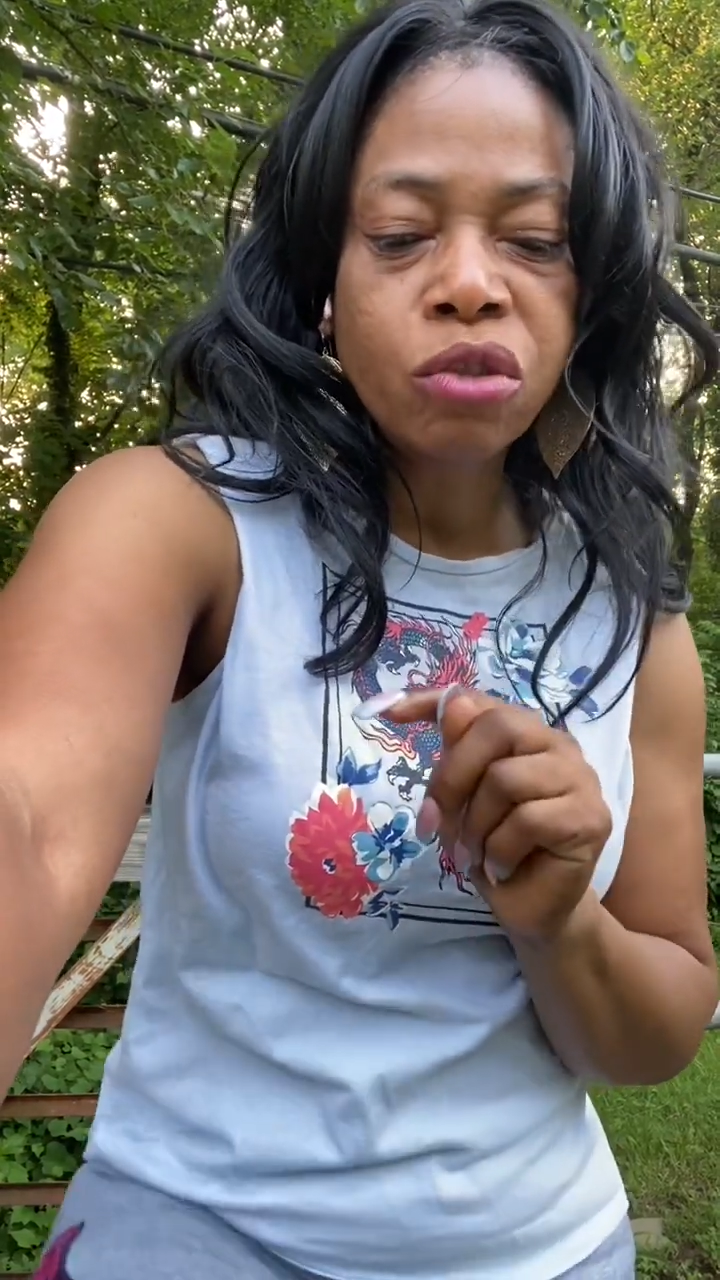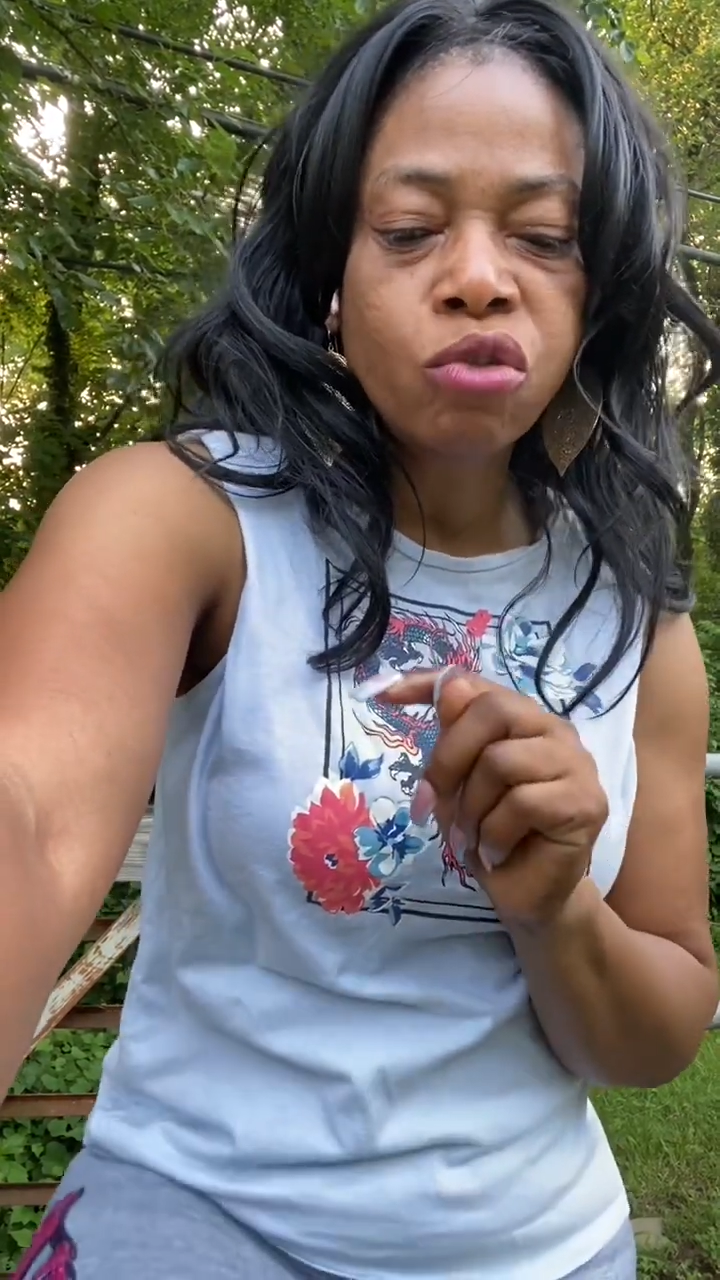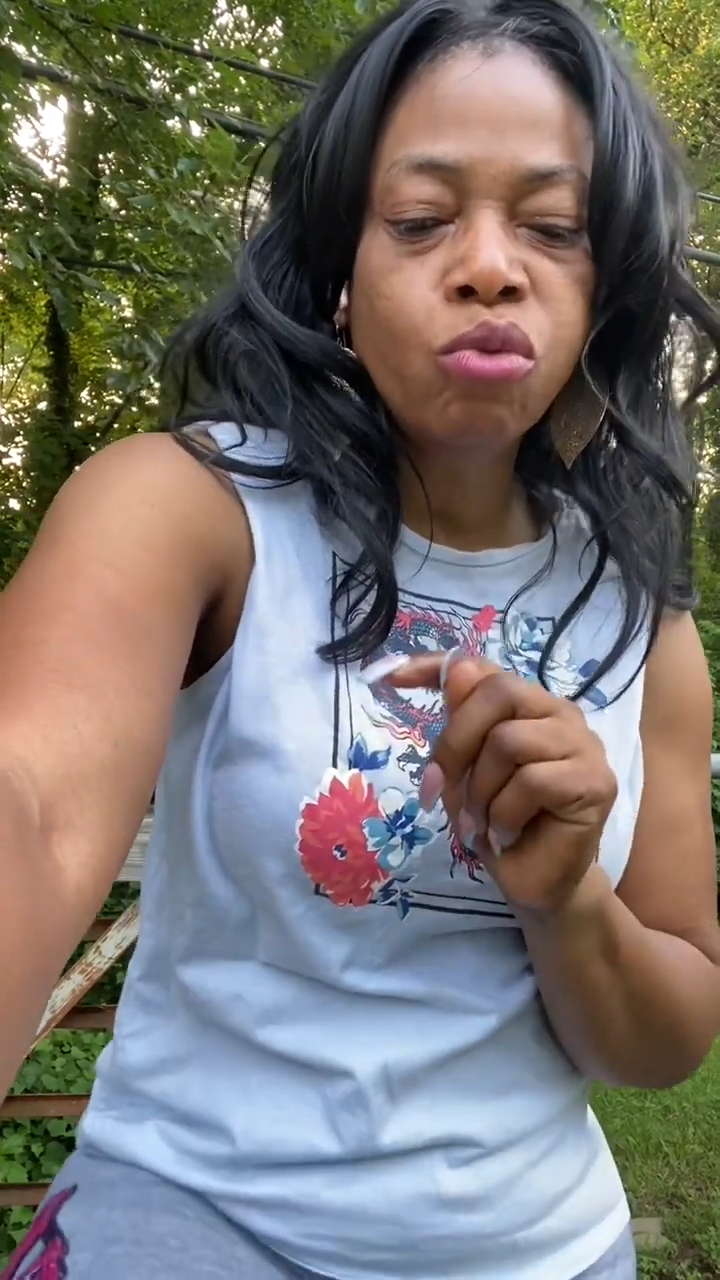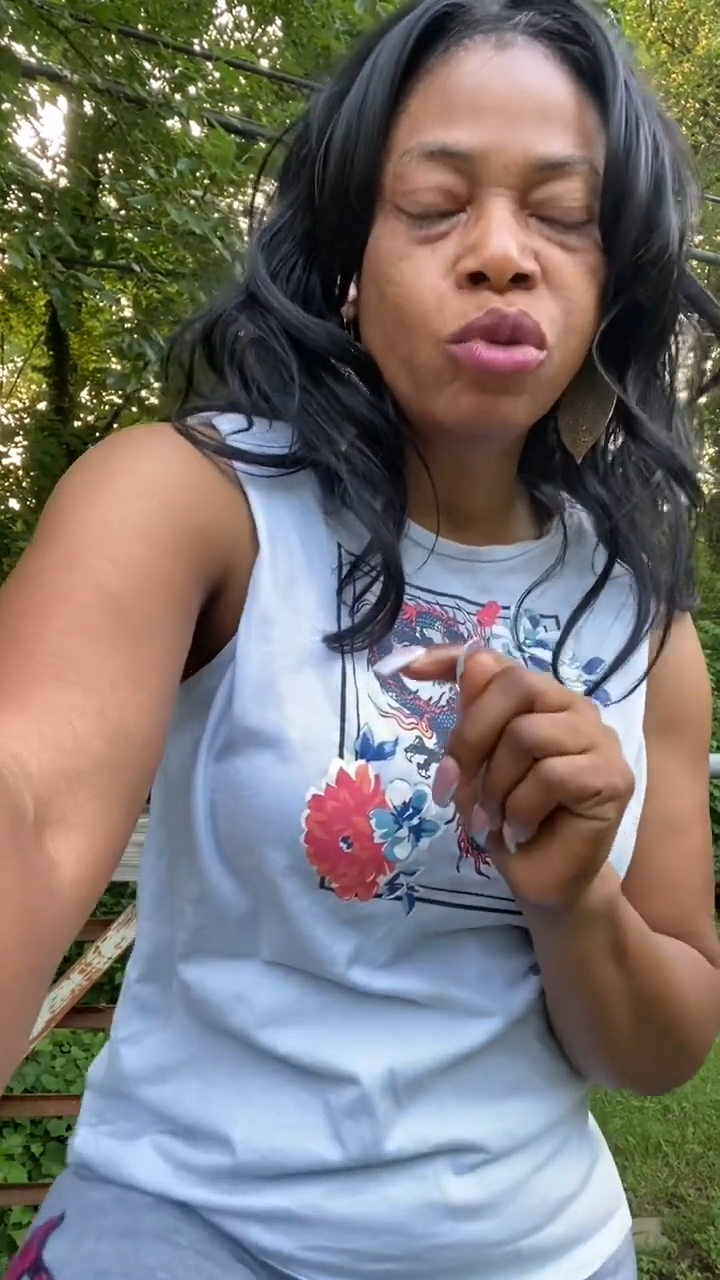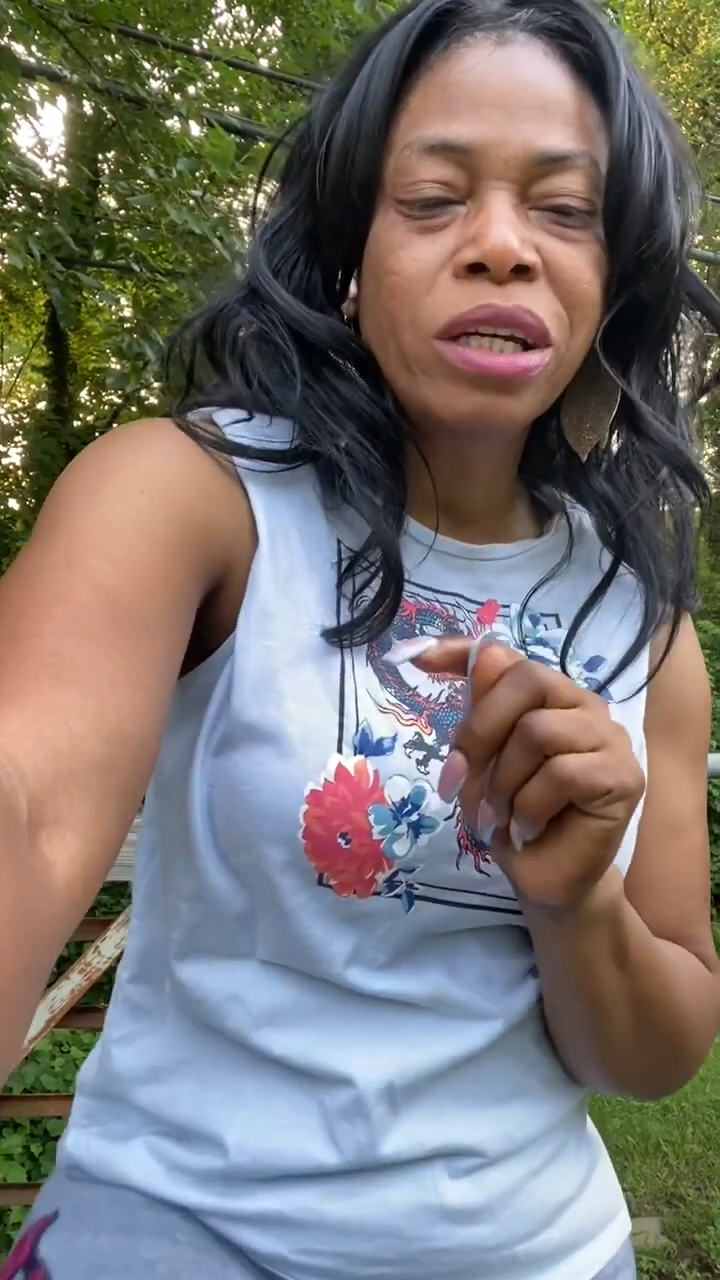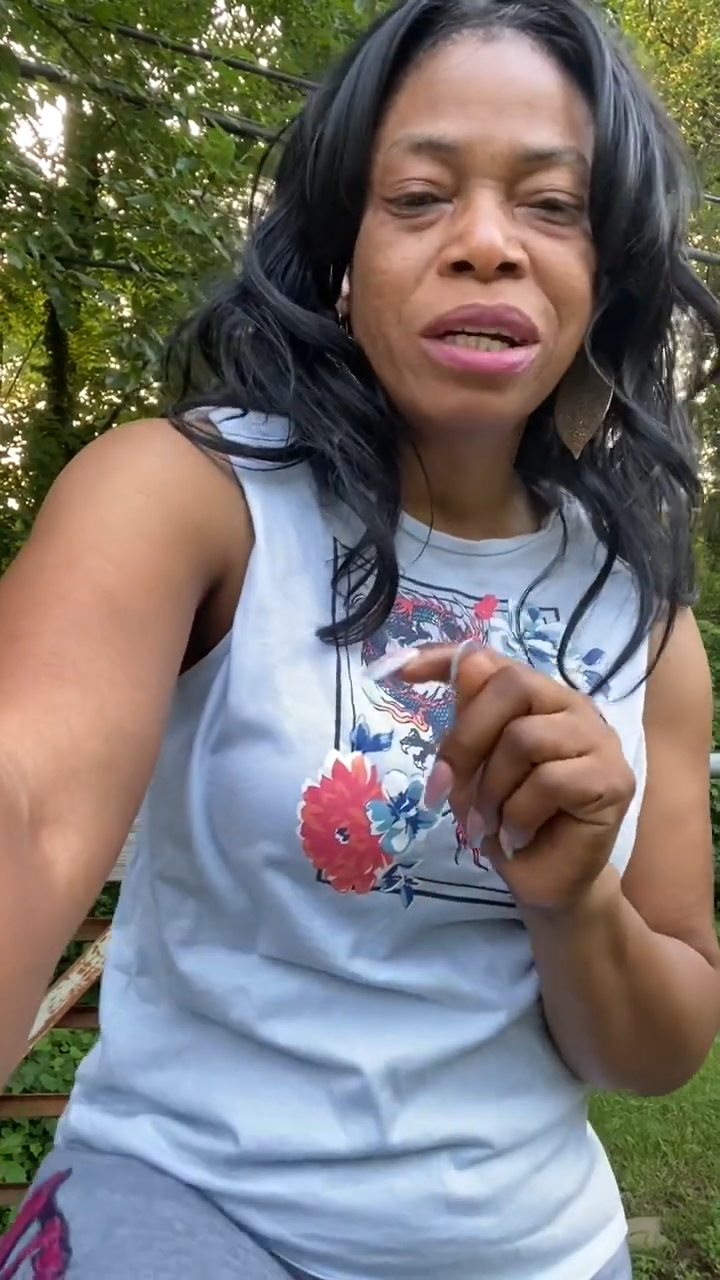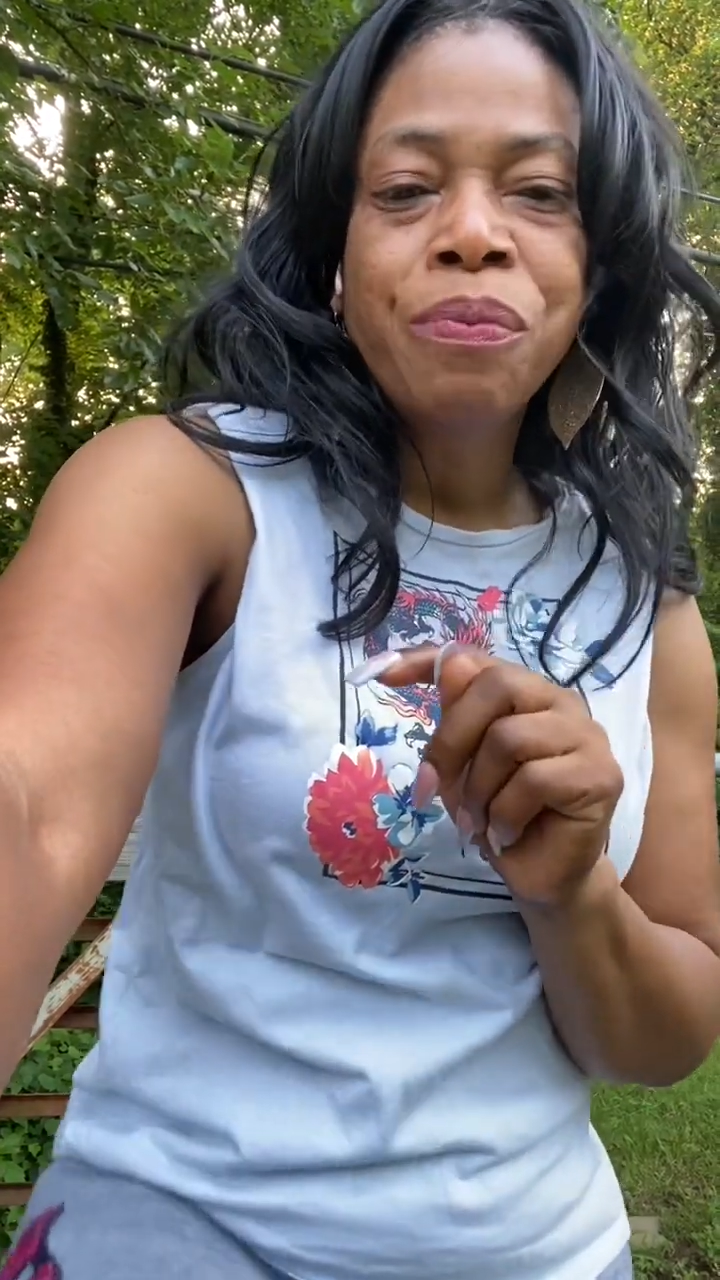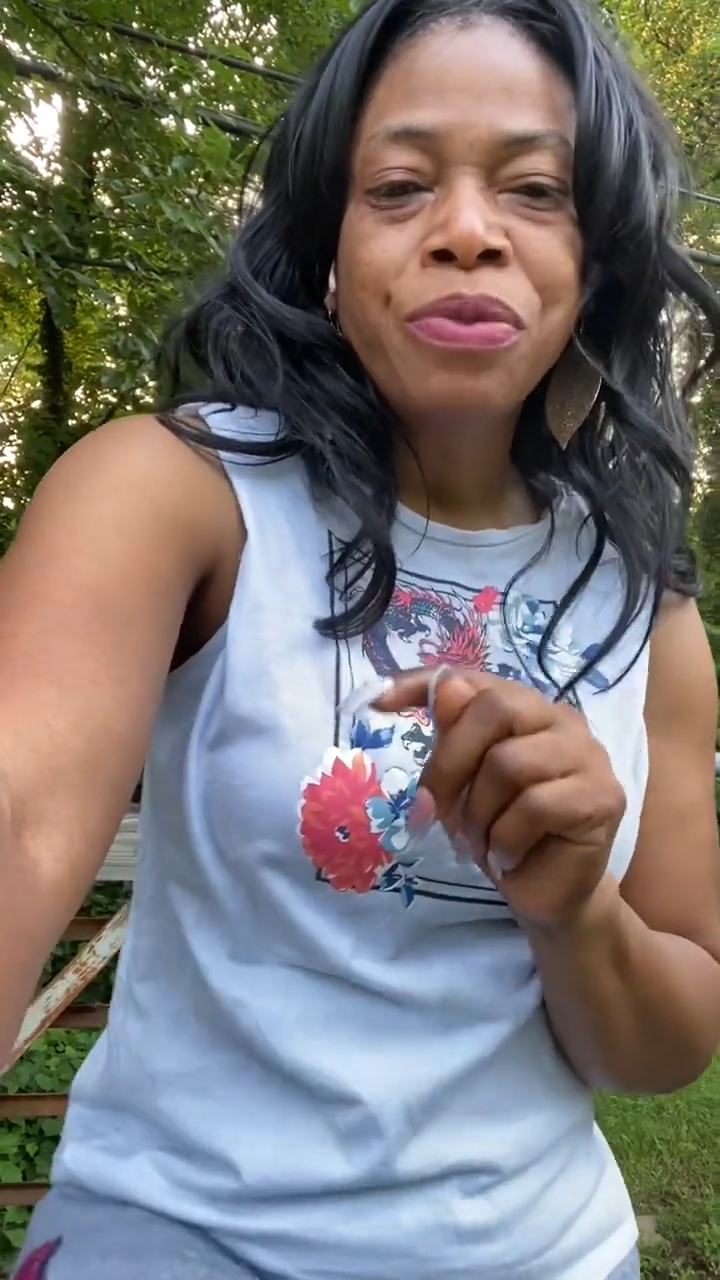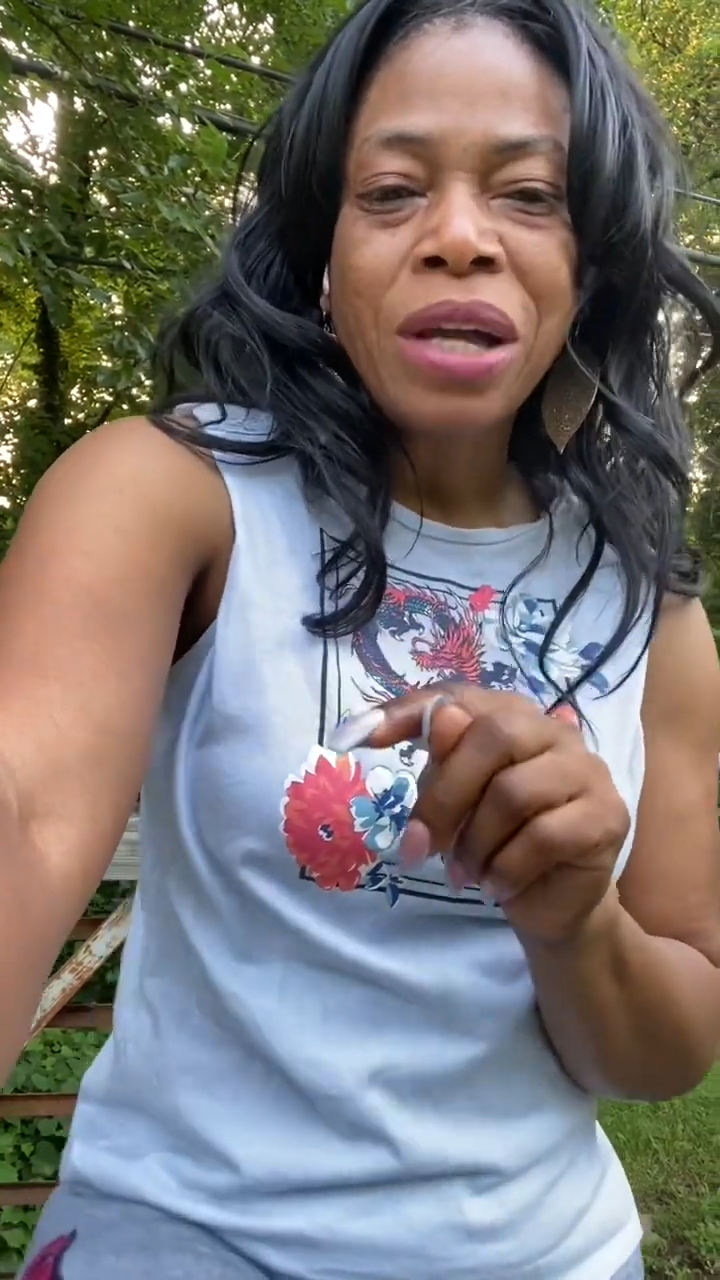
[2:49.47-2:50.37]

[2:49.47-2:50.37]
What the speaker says: through